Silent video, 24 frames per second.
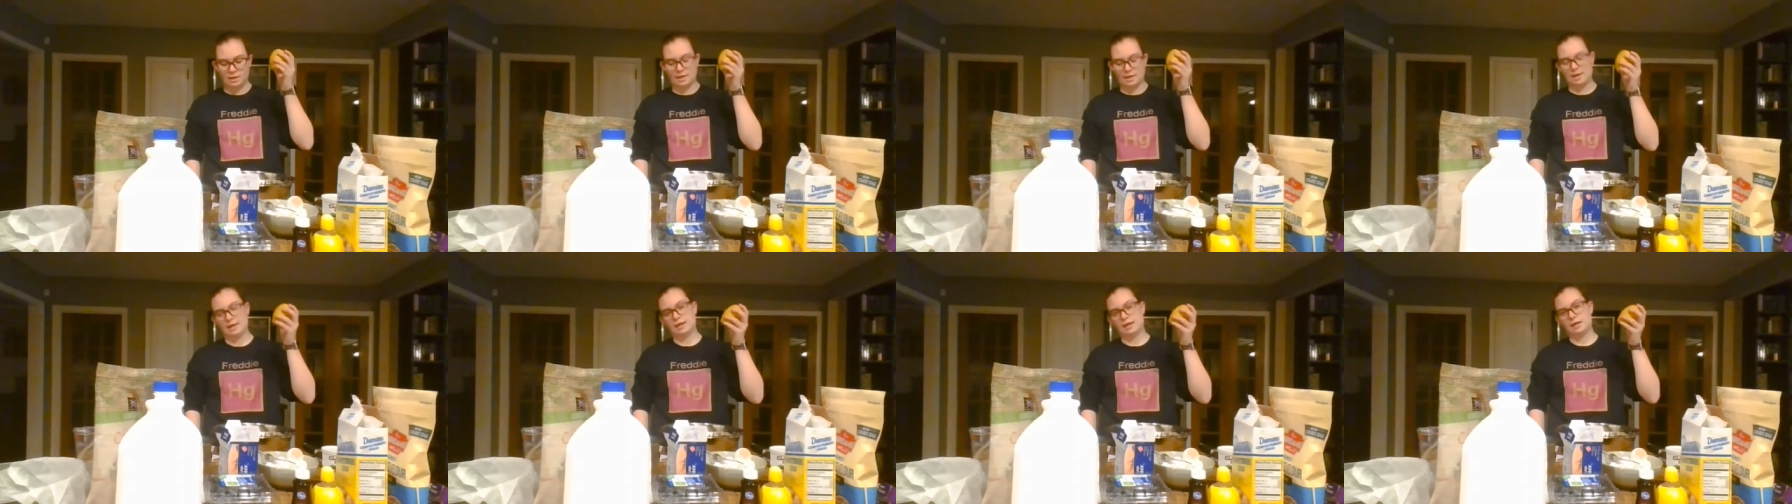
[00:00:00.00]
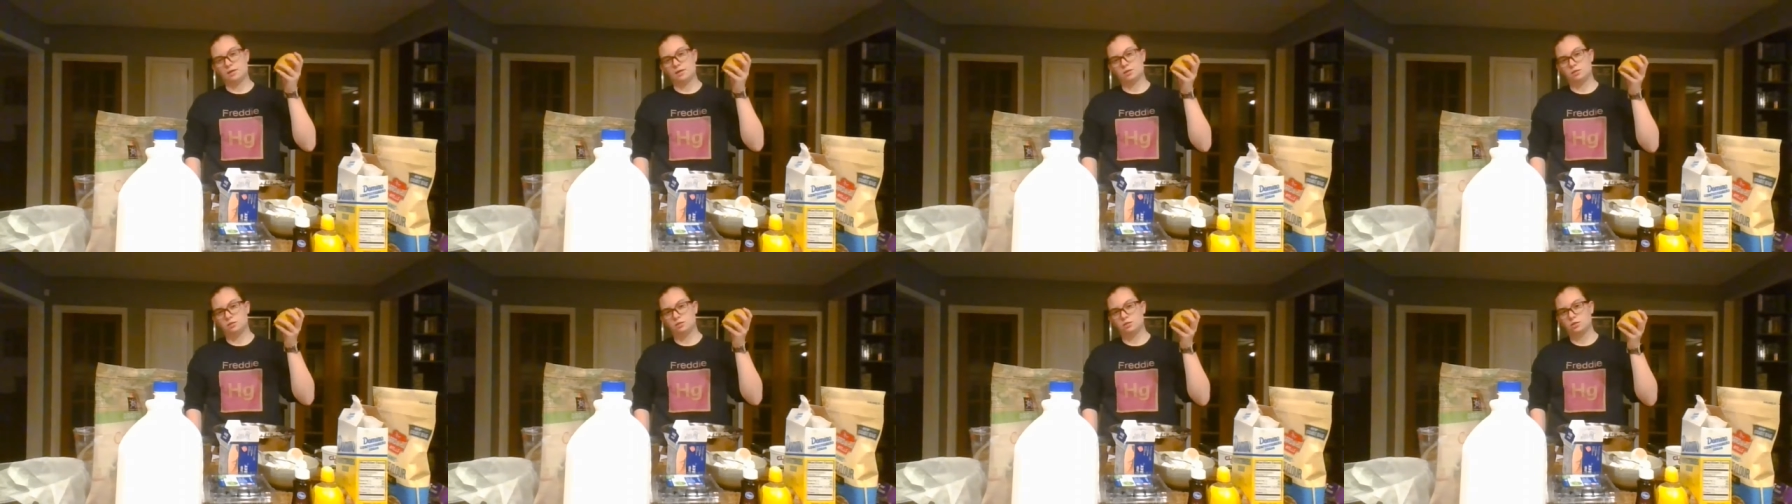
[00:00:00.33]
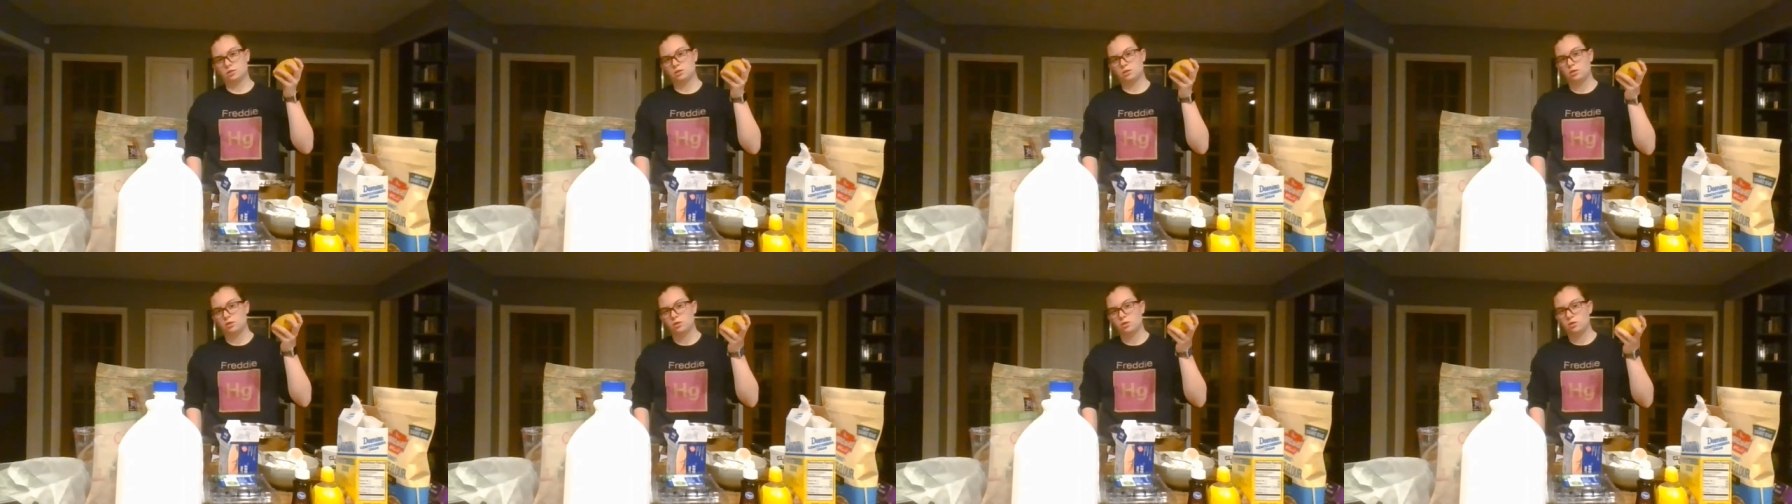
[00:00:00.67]

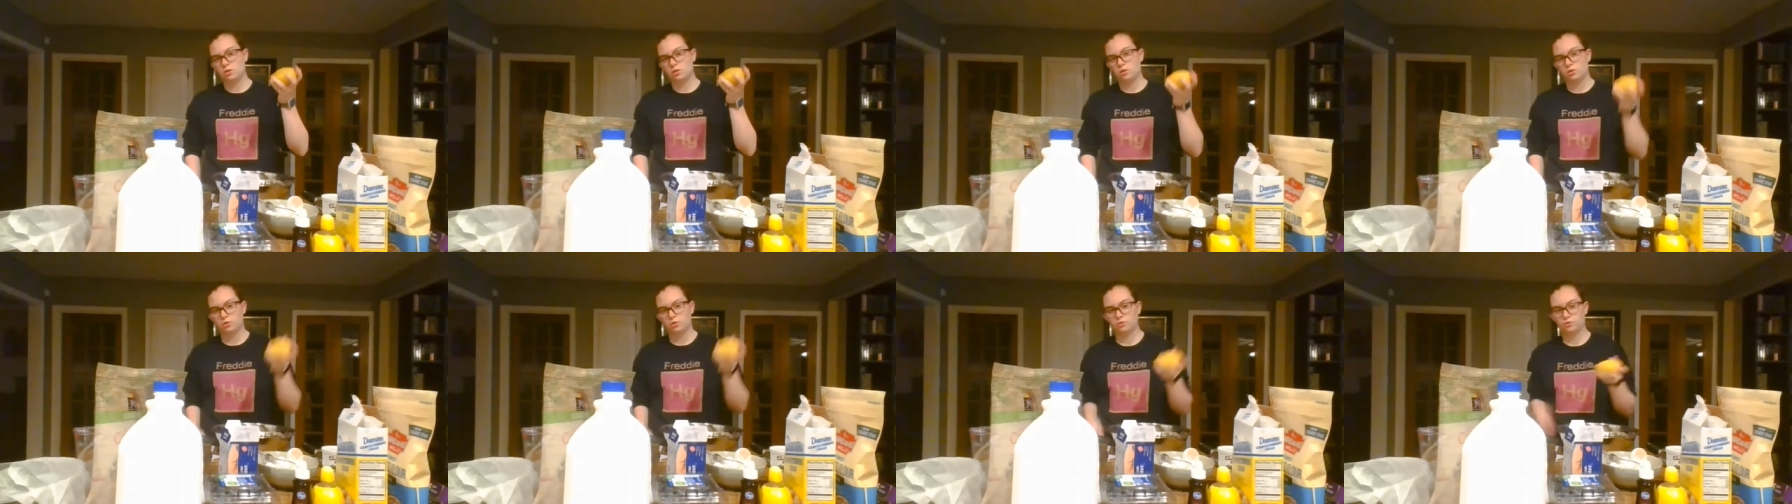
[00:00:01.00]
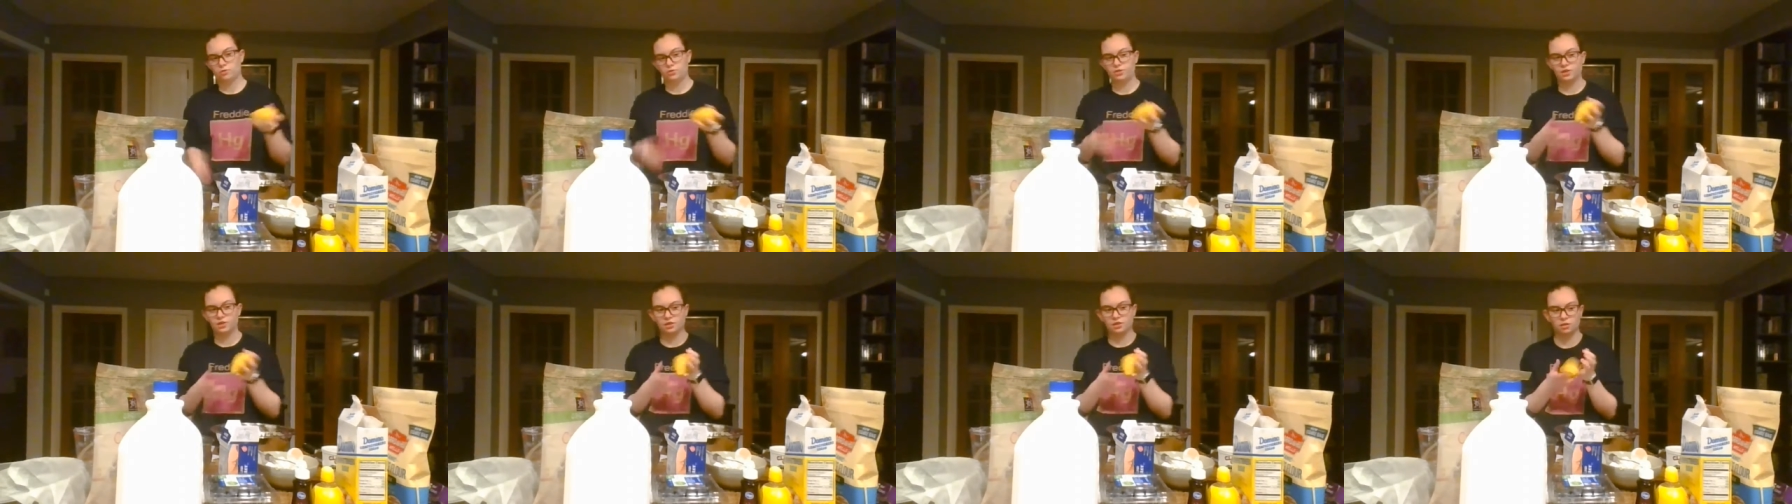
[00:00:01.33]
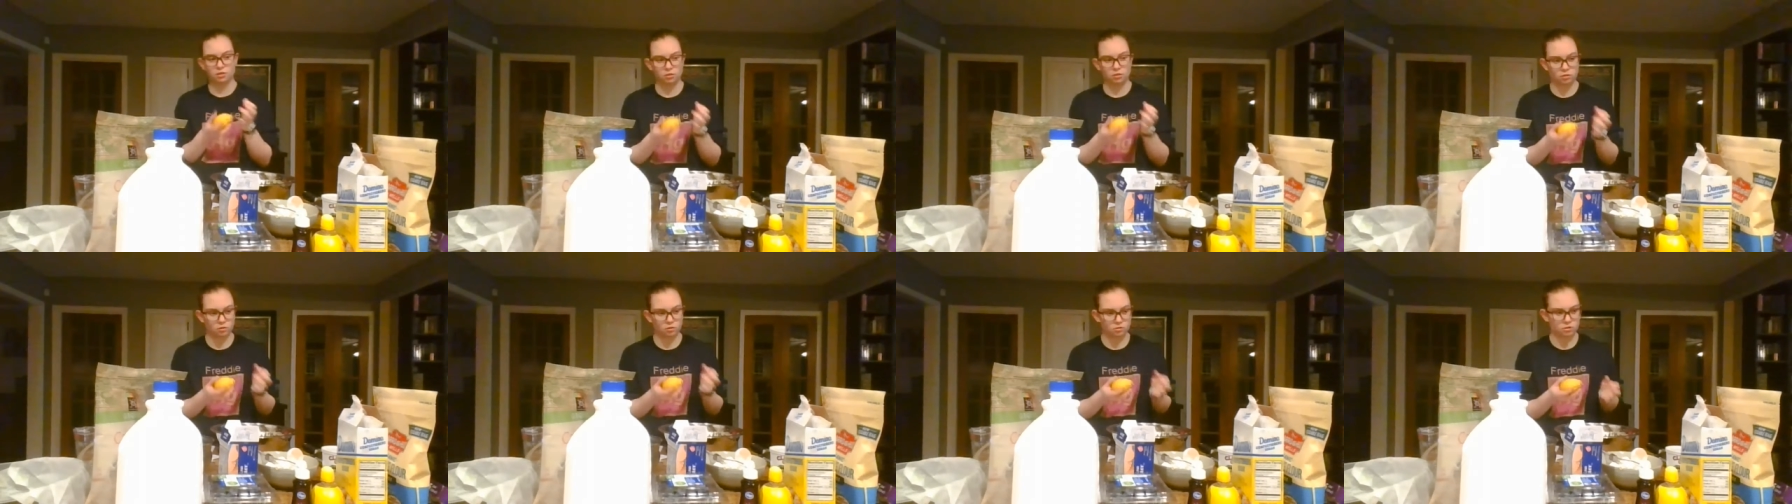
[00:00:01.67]
And
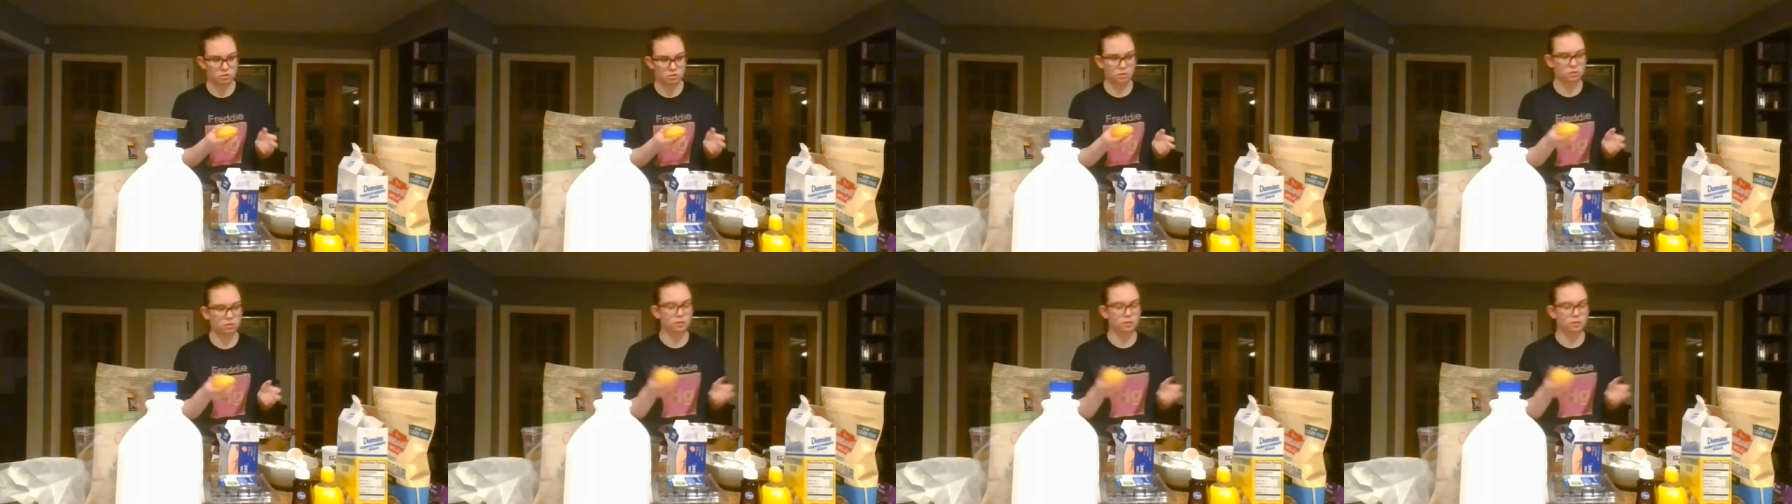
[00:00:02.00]
there's a